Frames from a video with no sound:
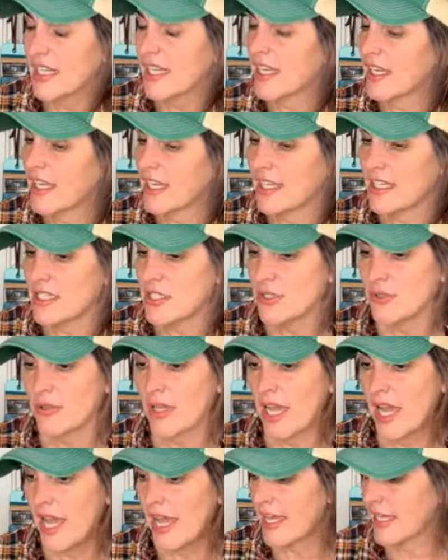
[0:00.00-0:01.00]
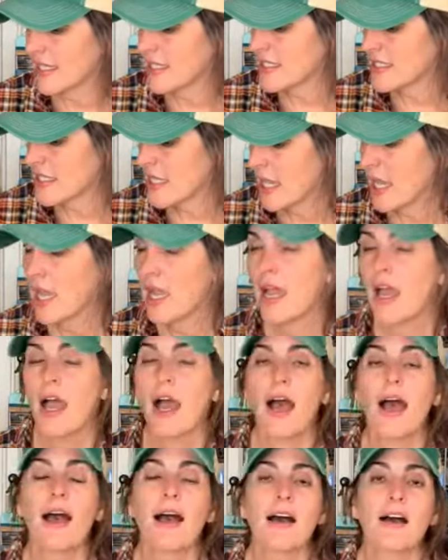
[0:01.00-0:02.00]
tonight, you guys.
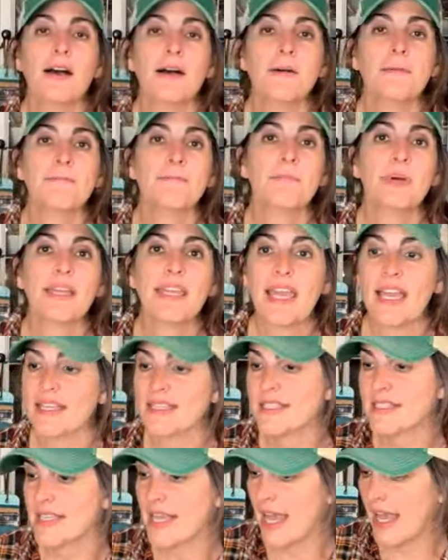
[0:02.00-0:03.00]
Um, but yes,